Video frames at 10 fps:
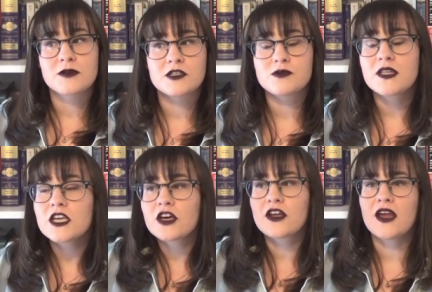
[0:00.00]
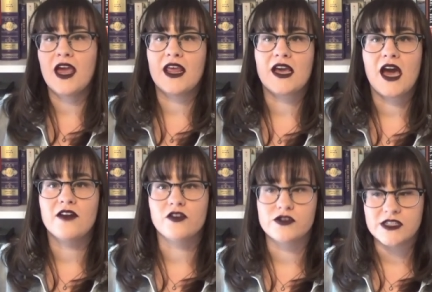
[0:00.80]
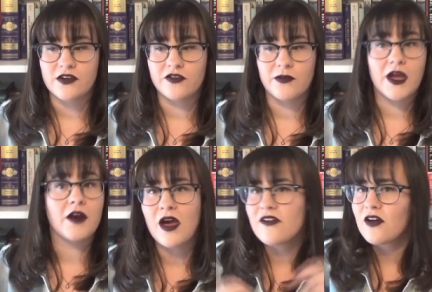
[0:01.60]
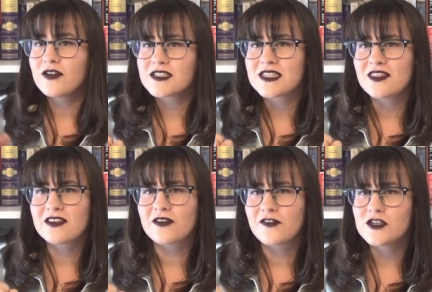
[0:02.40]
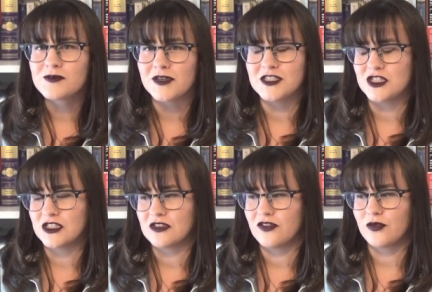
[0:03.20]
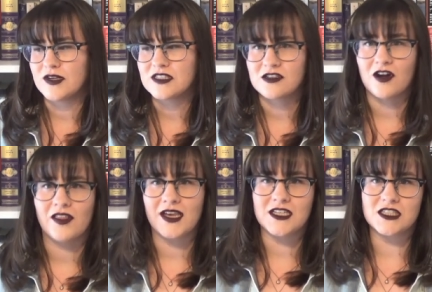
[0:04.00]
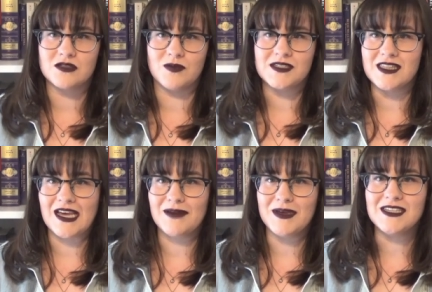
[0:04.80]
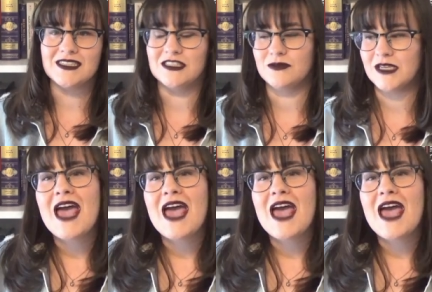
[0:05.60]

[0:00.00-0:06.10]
book is really good and it kind of goes down from there. I honestly think the first book is just a three star. Like it just wasn't that amazing to me.